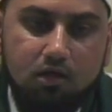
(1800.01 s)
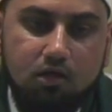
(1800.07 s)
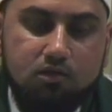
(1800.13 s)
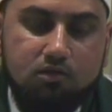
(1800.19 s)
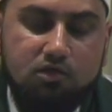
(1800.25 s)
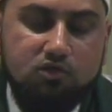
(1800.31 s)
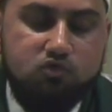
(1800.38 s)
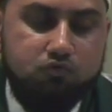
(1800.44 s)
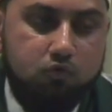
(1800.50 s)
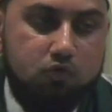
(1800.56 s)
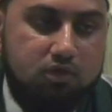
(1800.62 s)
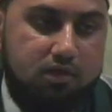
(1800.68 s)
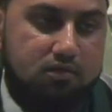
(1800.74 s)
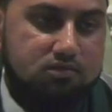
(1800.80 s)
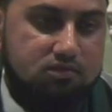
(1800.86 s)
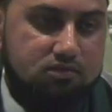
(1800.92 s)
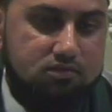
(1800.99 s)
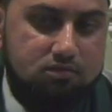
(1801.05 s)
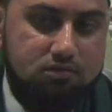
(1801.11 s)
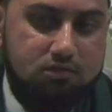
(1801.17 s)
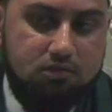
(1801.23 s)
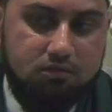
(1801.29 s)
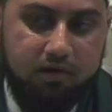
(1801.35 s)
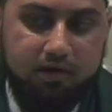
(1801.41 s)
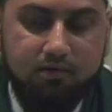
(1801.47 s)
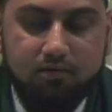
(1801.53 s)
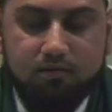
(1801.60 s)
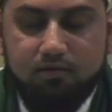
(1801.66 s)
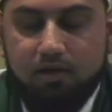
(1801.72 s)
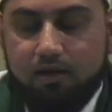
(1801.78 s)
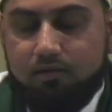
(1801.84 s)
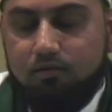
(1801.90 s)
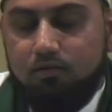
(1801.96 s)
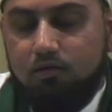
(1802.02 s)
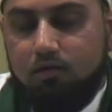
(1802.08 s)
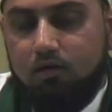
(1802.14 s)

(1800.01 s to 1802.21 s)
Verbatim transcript: these rulings, right, that